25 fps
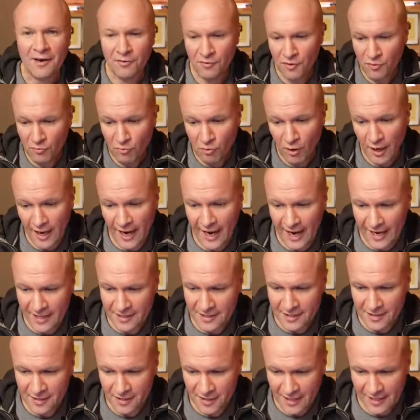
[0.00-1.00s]
on the right hand
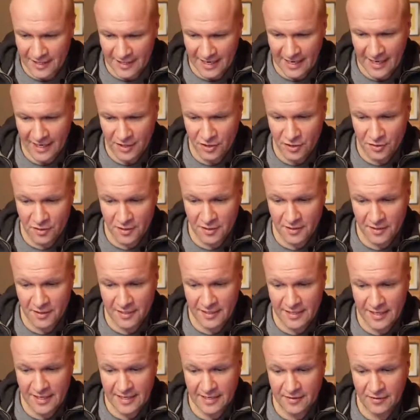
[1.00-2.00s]
side here, you can
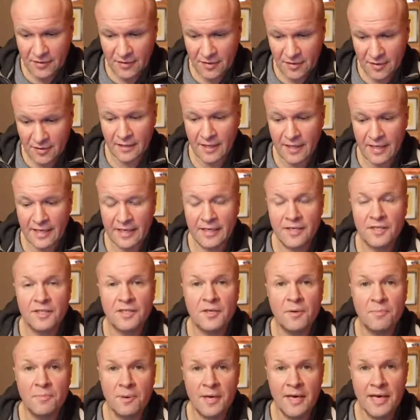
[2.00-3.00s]
see that it has
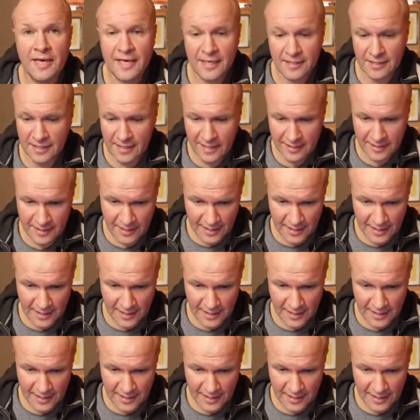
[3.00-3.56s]
appeared in the